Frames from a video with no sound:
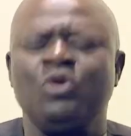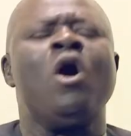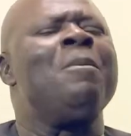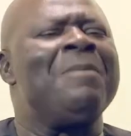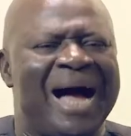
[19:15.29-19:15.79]

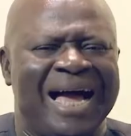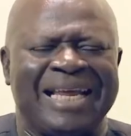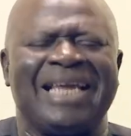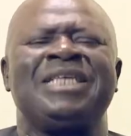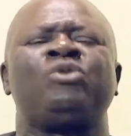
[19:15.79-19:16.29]
No
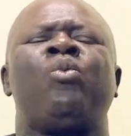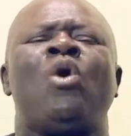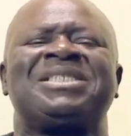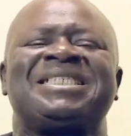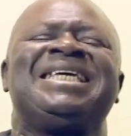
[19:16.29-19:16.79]
man in his
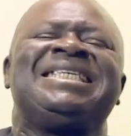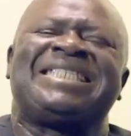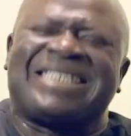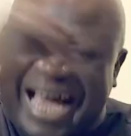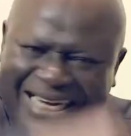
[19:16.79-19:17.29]
worst
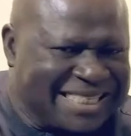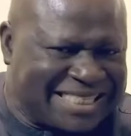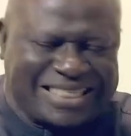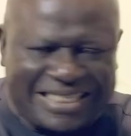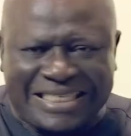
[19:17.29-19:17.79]

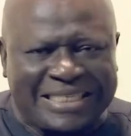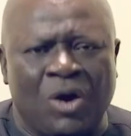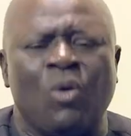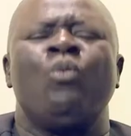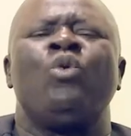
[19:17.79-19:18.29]
insanity
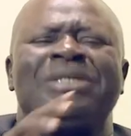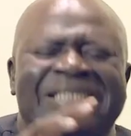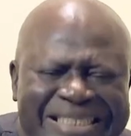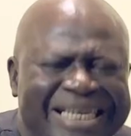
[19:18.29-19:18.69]
would